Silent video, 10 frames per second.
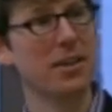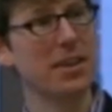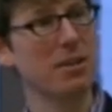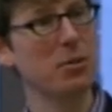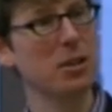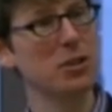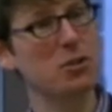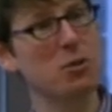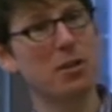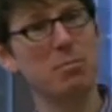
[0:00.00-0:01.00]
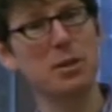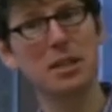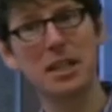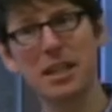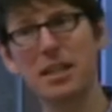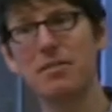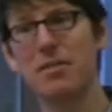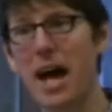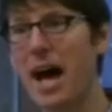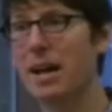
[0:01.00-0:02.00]
that they really sort of
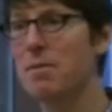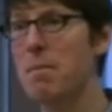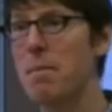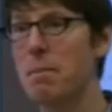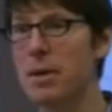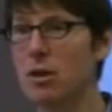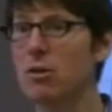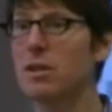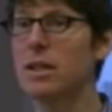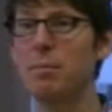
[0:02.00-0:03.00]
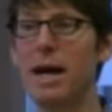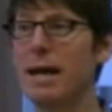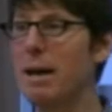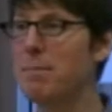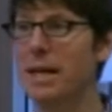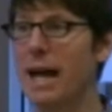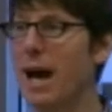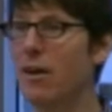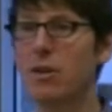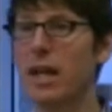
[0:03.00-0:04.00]
believe that merely by being out,